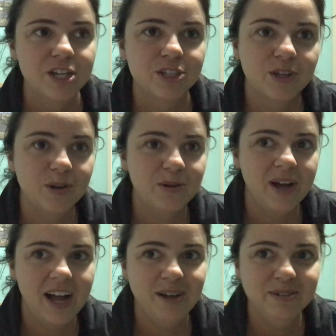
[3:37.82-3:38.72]

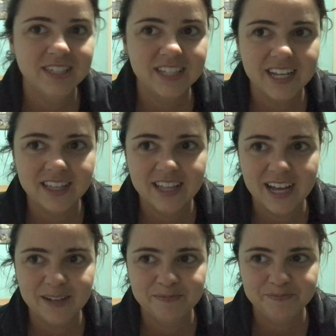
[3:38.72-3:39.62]
So I would say
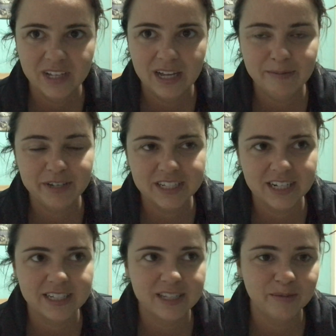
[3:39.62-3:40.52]
that, I mean, cause
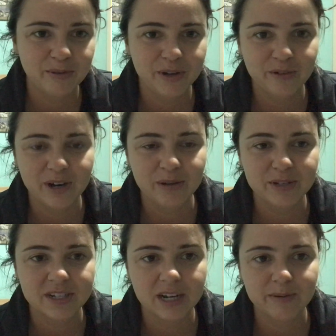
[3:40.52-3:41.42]
that's like the point of what I
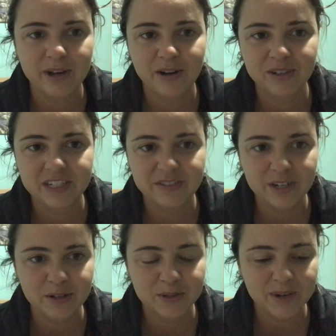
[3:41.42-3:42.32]
always talk about in all these
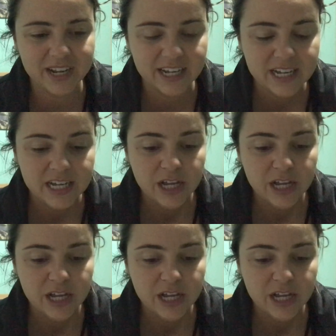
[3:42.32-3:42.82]
videos, right?